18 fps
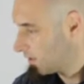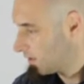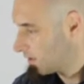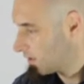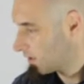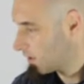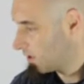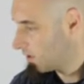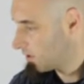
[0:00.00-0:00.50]

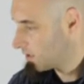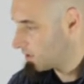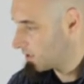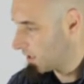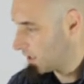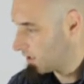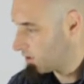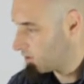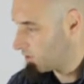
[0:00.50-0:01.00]
the
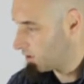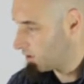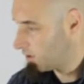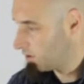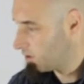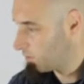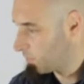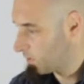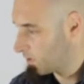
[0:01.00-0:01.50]
constant or the
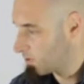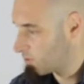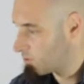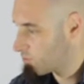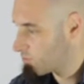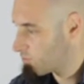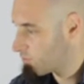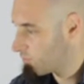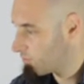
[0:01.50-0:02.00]
loop is
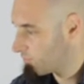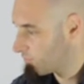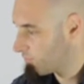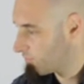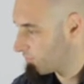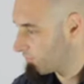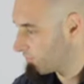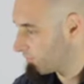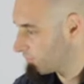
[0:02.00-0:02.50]
true.
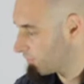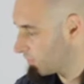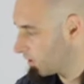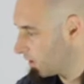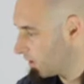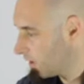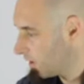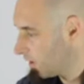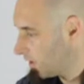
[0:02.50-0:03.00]

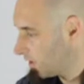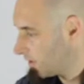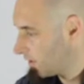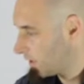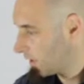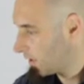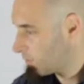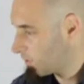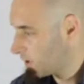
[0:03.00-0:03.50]

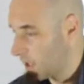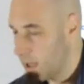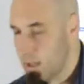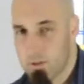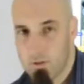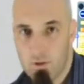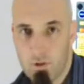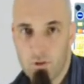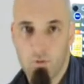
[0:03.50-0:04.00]
That what it
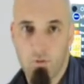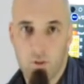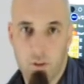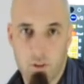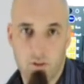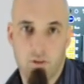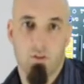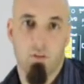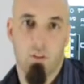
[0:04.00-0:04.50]
has to do
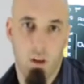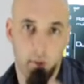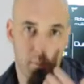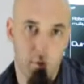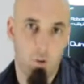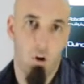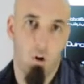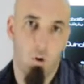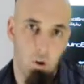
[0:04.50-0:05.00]
is
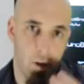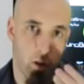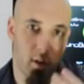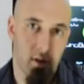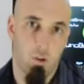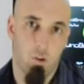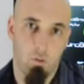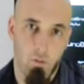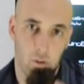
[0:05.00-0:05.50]
keep going
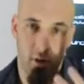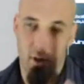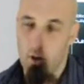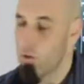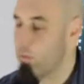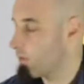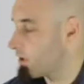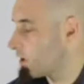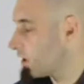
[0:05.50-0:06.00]
and
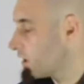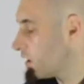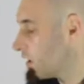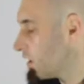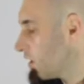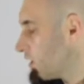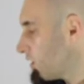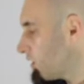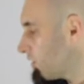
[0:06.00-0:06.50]

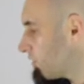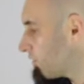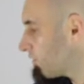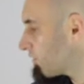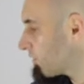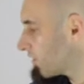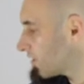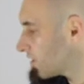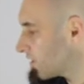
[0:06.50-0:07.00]

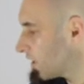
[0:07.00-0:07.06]
over the